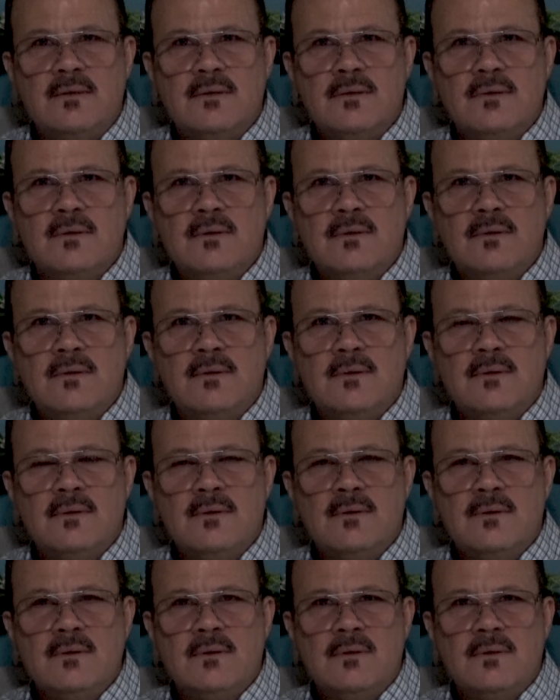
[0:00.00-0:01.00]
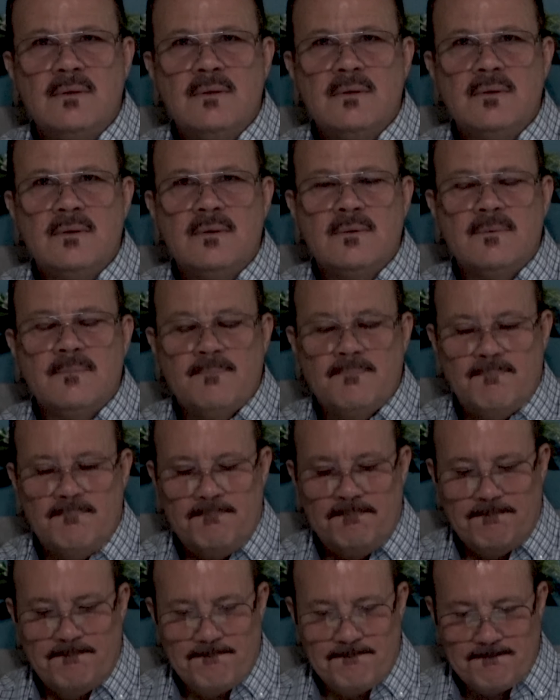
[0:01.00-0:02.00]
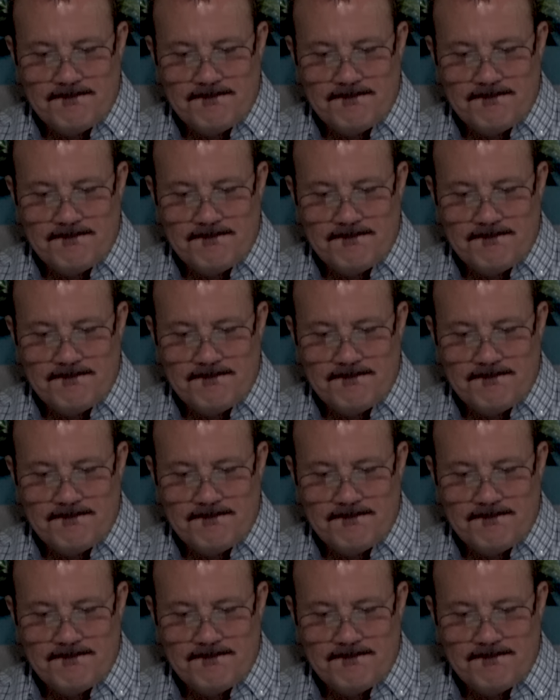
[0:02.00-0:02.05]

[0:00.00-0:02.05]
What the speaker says: Nothing is said.